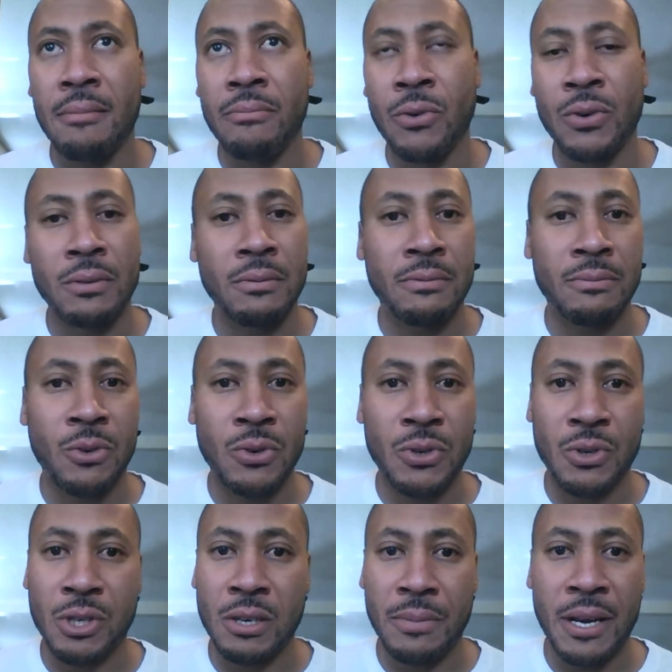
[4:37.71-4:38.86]
More
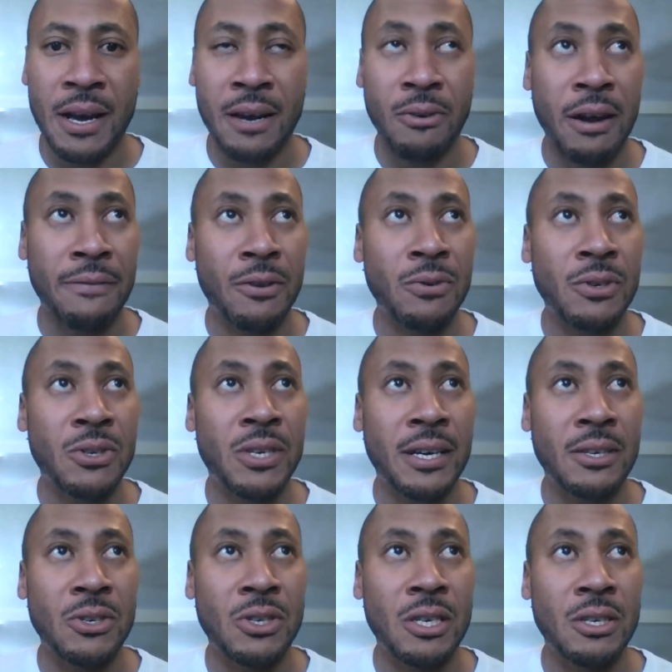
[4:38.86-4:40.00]
so Sleepy Hollow after its
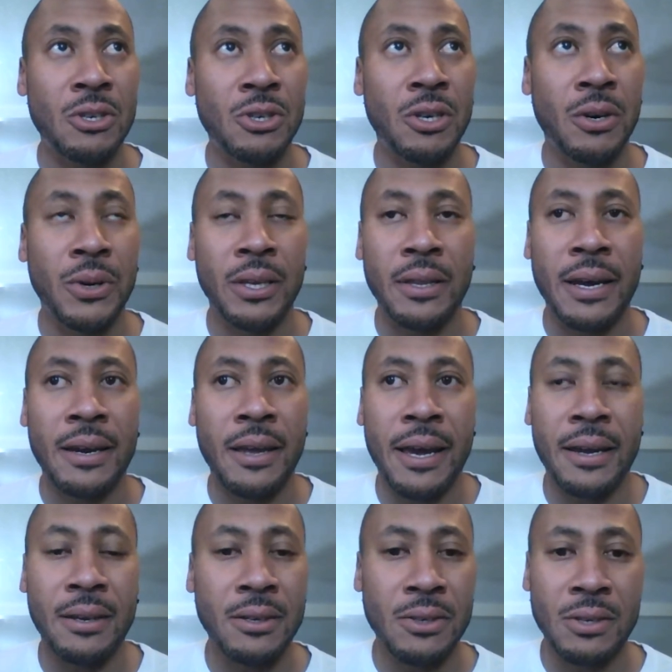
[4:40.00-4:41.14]
second season, showing that
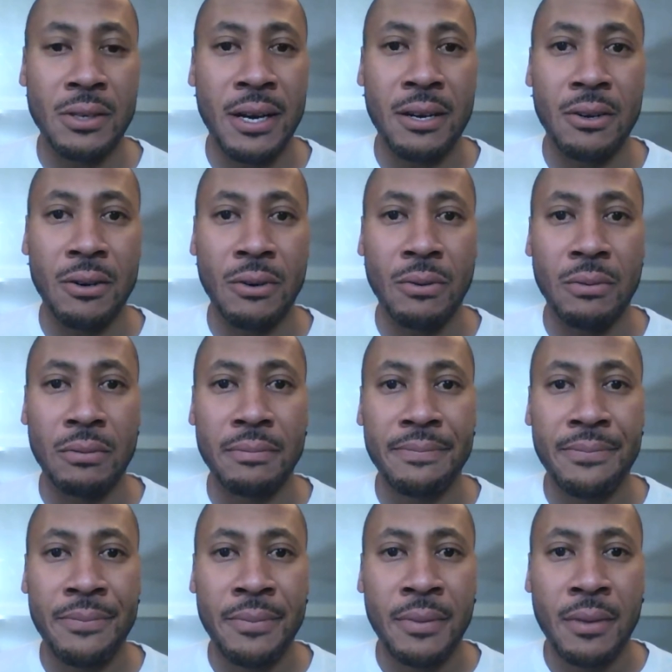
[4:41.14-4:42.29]
hey, this is not no
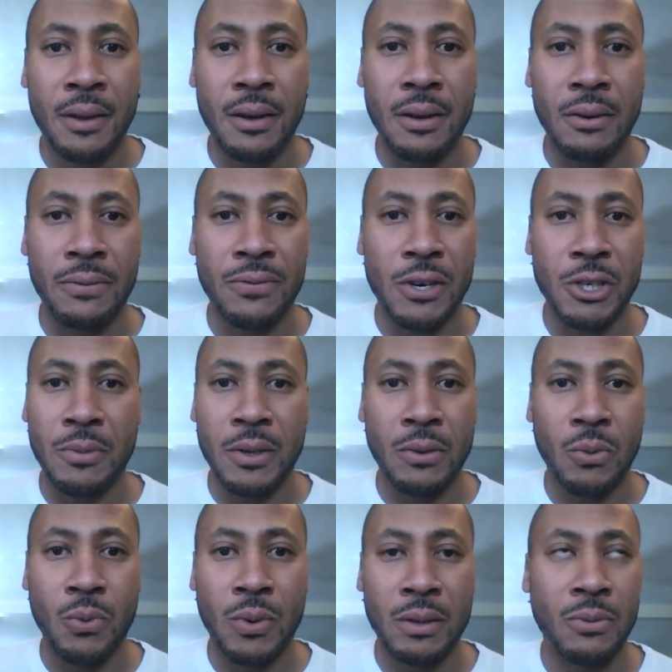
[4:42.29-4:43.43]

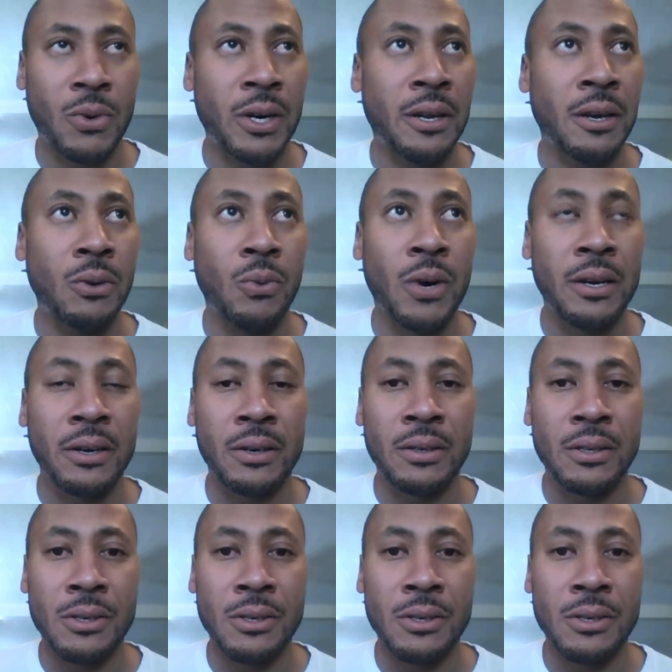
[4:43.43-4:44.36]
freshman one-hit wonder.